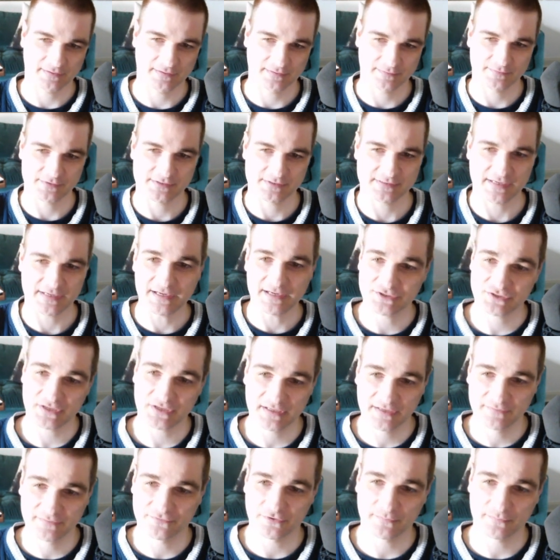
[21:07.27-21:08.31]
sidechain
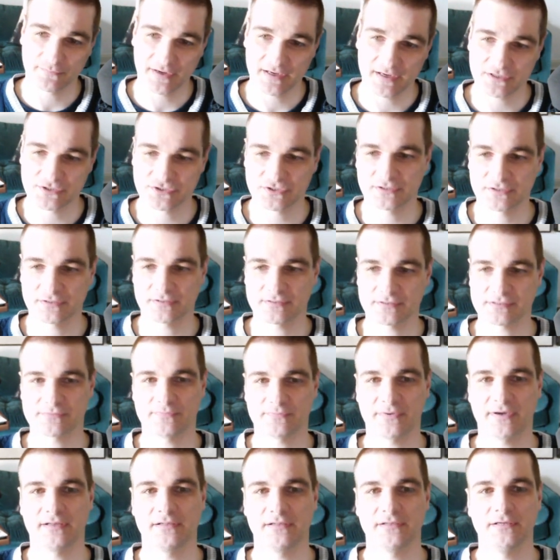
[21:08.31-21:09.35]
information as
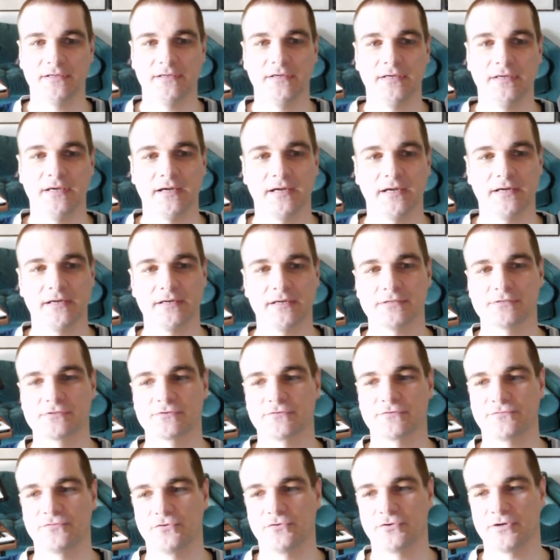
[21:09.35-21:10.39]
well as,
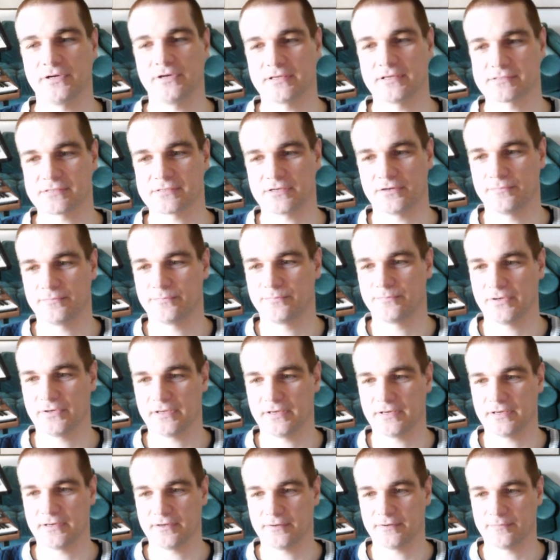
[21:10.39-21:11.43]
for example,
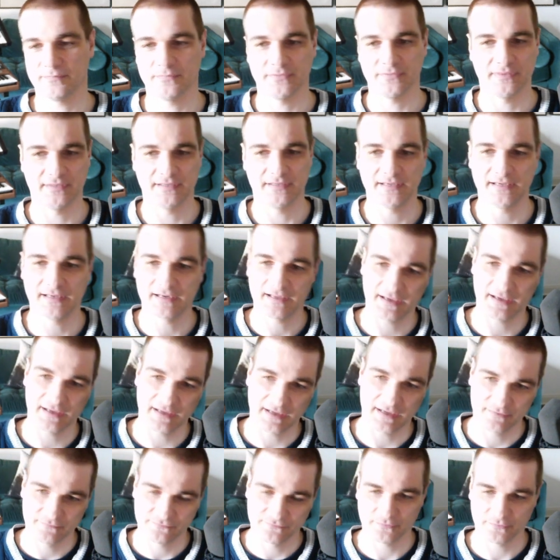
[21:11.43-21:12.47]

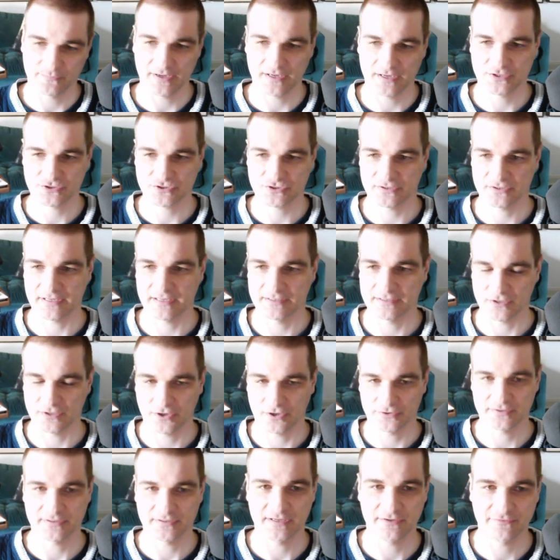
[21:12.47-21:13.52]
delay information and
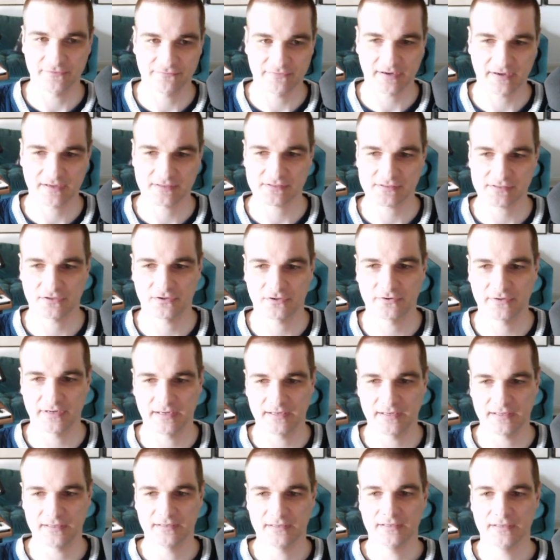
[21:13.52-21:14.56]
other effects
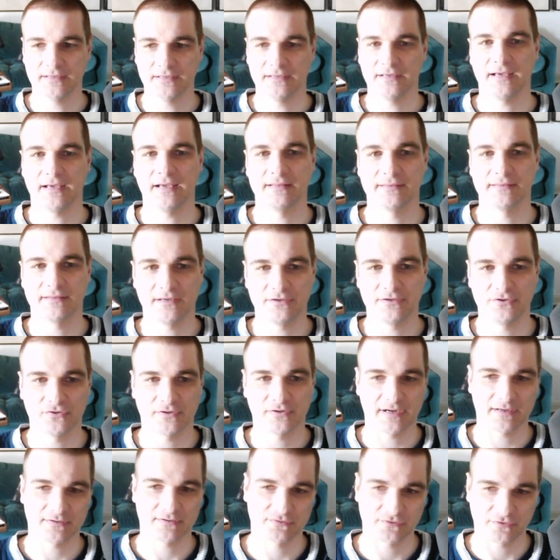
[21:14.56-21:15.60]
already. And then you
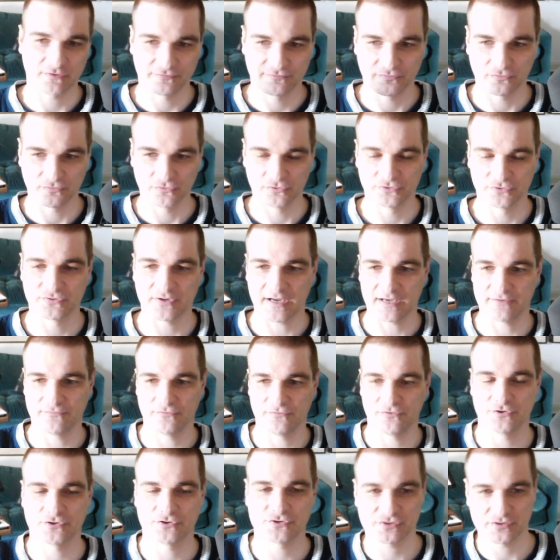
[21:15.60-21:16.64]
get the full dry
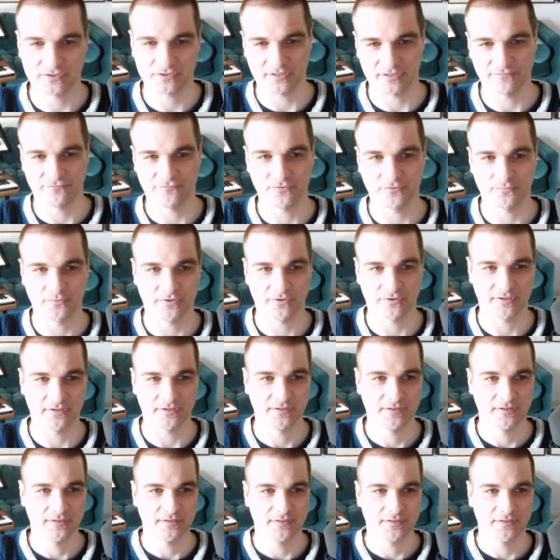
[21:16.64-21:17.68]
version if you want to
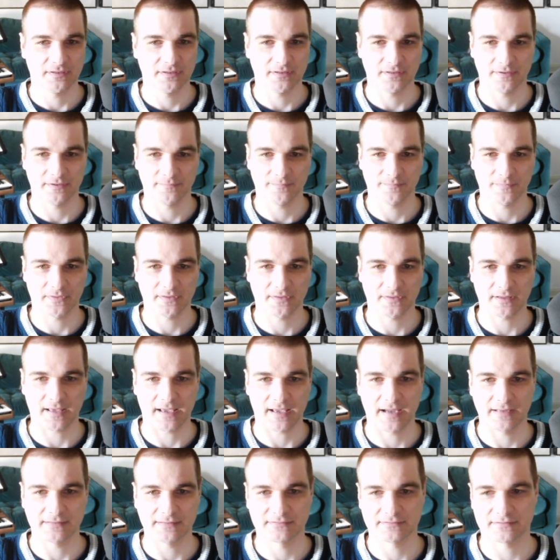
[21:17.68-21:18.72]

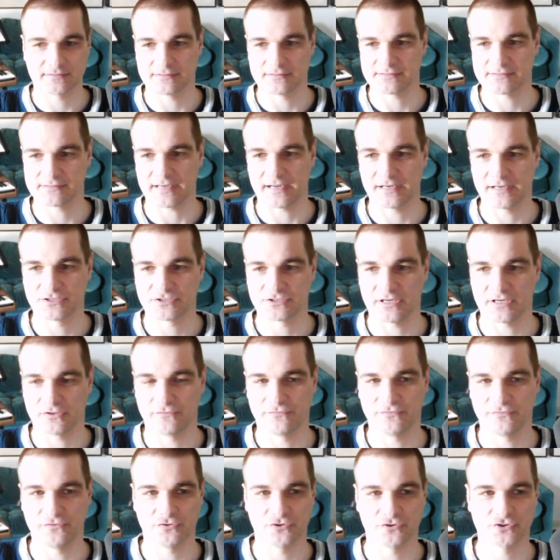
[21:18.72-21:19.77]
add the sidechain
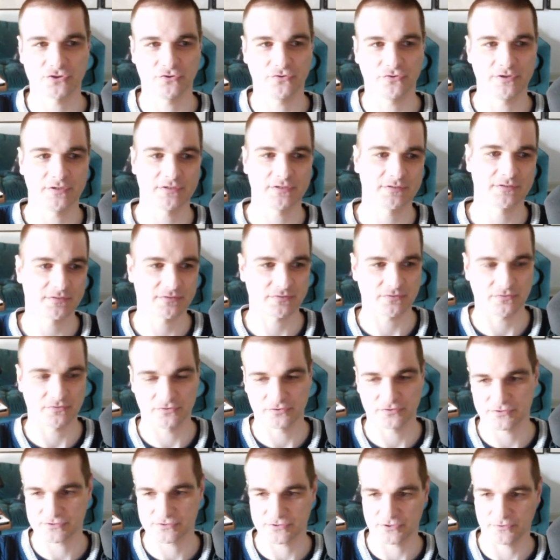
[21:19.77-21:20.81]
of your choice
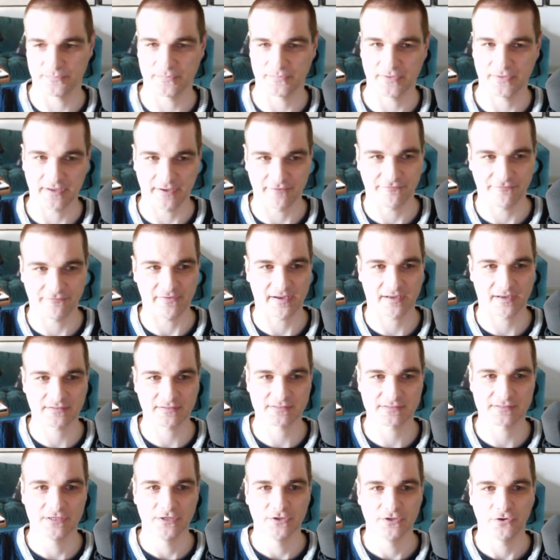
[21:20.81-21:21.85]
or some
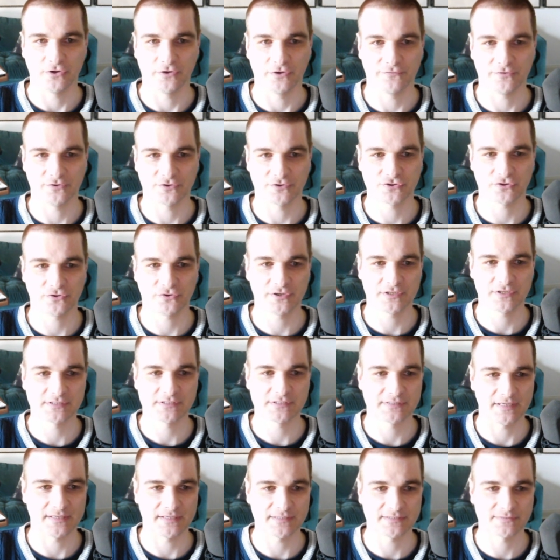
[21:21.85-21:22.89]
effects of your
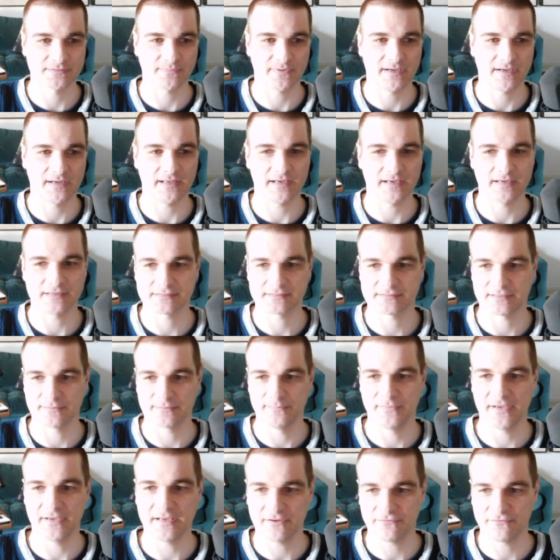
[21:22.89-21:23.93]
choice, as well as the
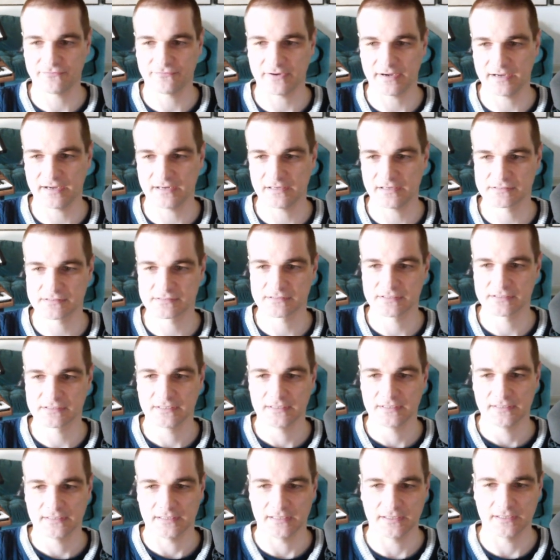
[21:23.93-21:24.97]
MIDI files.
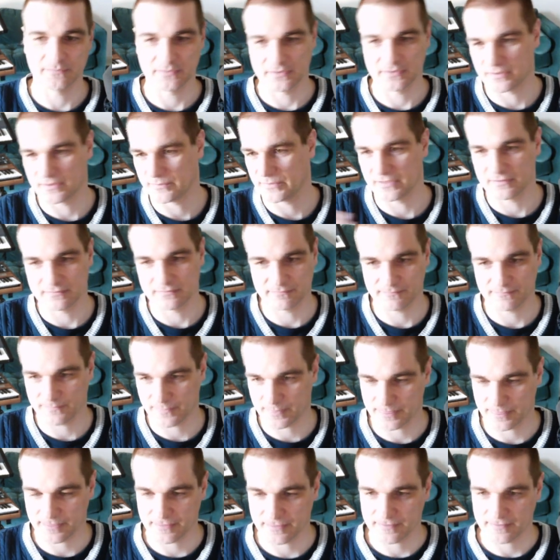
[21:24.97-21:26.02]
Even, I mean,
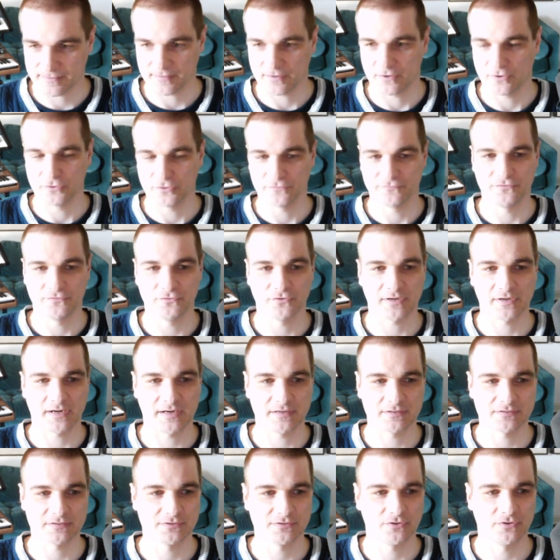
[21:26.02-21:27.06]
all of you
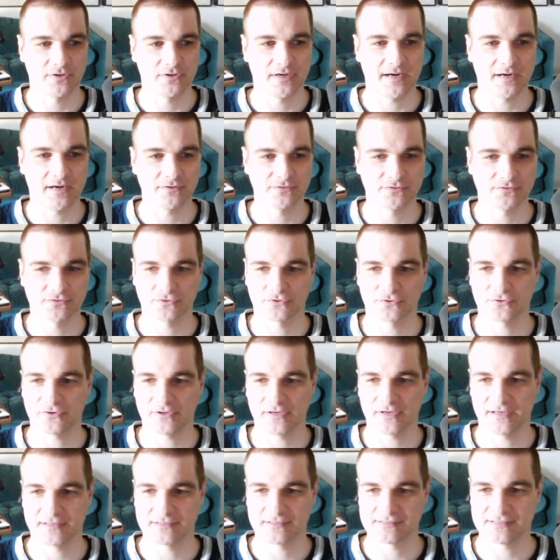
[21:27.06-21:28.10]
guys know how to
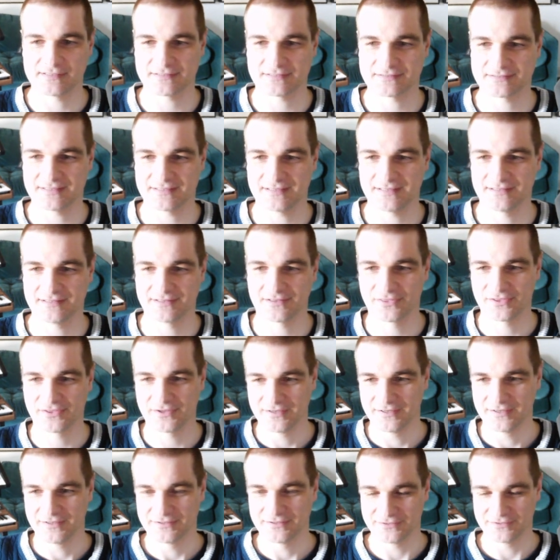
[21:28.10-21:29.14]
create 16th
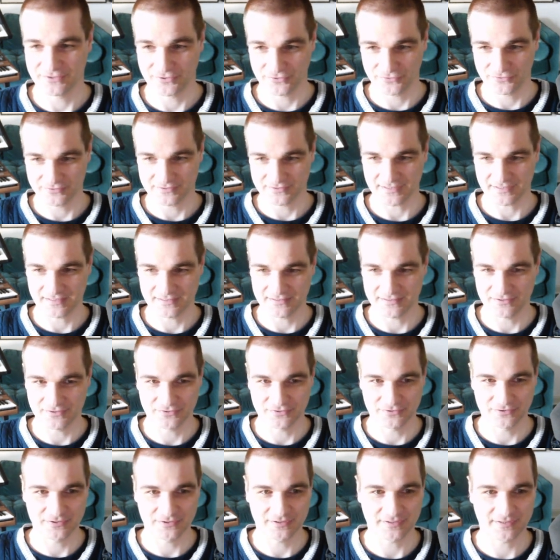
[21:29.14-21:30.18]
note in
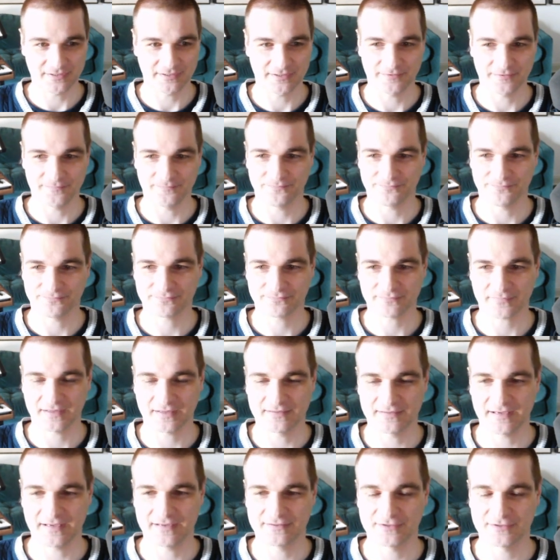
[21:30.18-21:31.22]
your
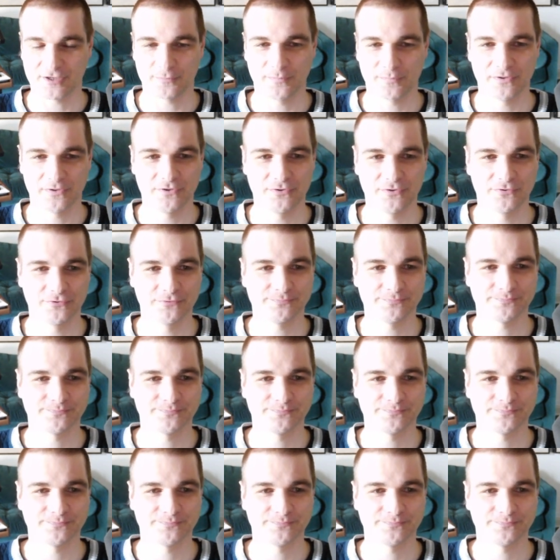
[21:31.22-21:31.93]
DAW,